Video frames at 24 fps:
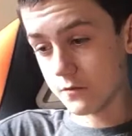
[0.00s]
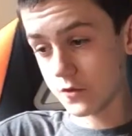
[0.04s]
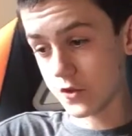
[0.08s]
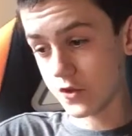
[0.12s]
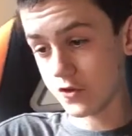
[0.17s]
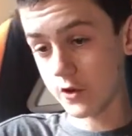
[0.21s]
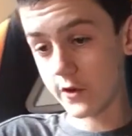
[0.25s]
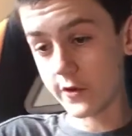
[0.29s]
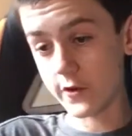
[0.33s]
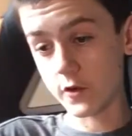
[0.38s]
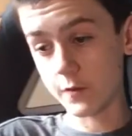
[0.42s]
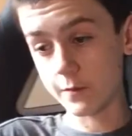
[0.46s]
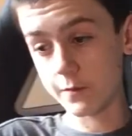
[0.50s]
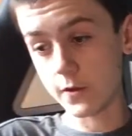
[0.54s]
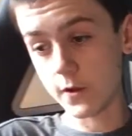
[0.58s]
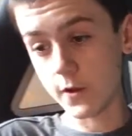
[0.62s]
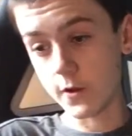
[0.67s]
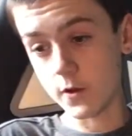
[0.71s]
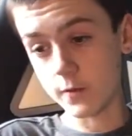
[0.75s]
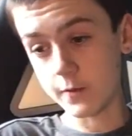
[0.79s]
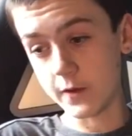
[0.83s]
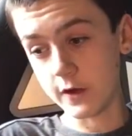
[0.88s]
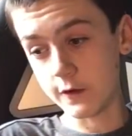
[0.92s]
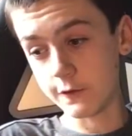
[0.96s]
try and
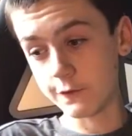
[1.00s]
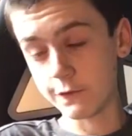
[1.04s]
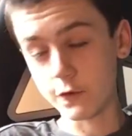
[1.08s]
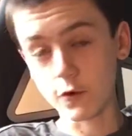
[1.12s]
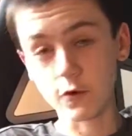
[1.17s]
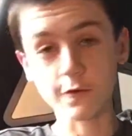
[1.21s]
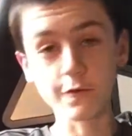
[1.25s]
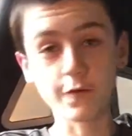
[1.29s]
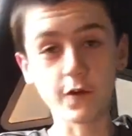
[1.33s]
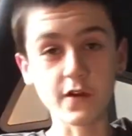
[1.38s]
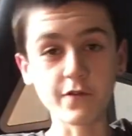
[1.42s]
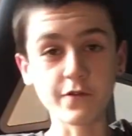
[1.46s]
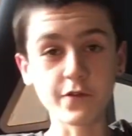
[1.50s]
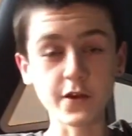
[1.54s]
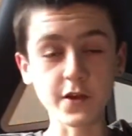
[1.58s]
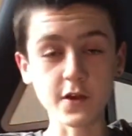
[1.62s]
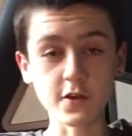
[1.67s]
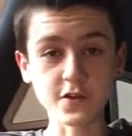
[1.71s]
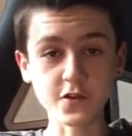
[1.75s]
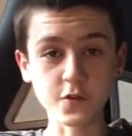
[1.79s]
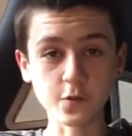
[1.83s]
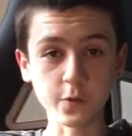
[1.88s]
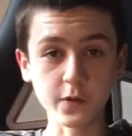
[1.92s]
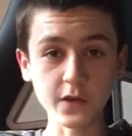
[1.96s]
upload about four or five
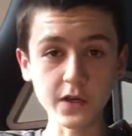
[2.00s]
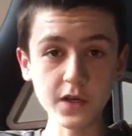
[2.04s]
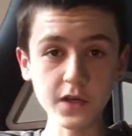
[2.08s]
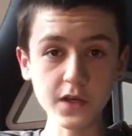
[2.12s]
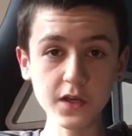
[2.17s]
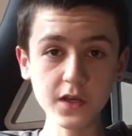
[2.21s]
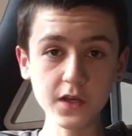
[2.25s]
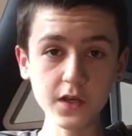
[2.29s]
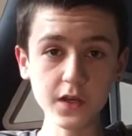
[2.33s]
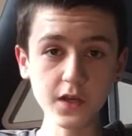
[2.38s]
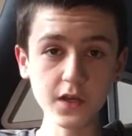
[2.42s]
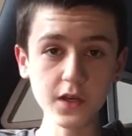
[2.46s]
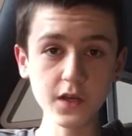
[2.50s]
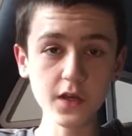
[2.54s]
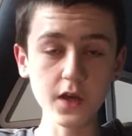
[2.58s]
videos a week,